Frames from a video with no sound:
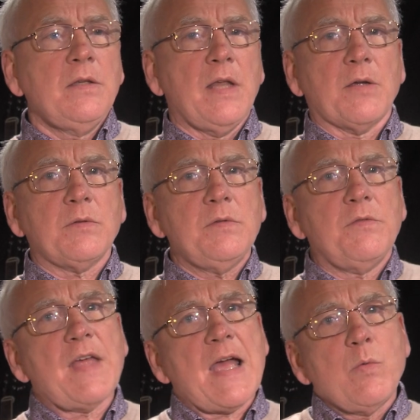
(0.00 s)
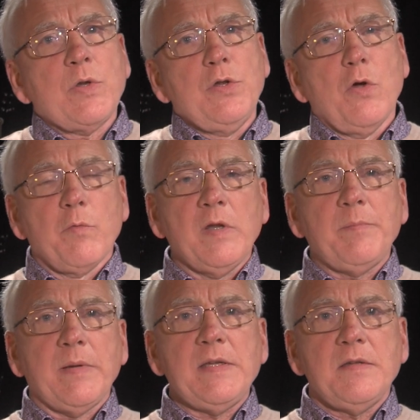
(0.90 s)
Now, that would
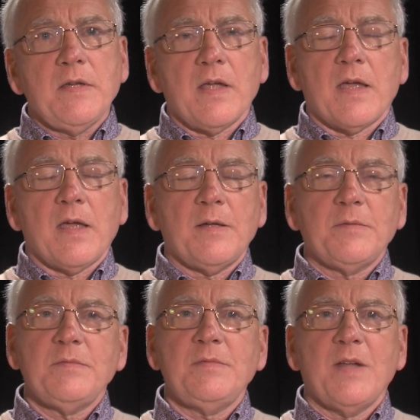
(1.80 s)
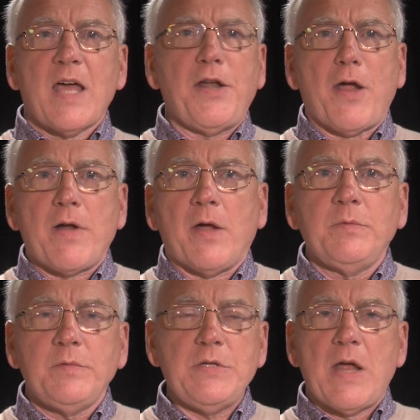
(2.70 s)
normally be uh, a no
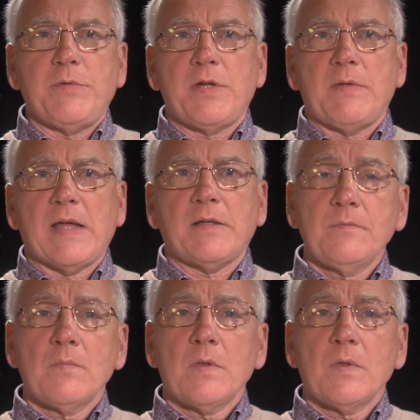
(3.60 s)
no. You don't do that.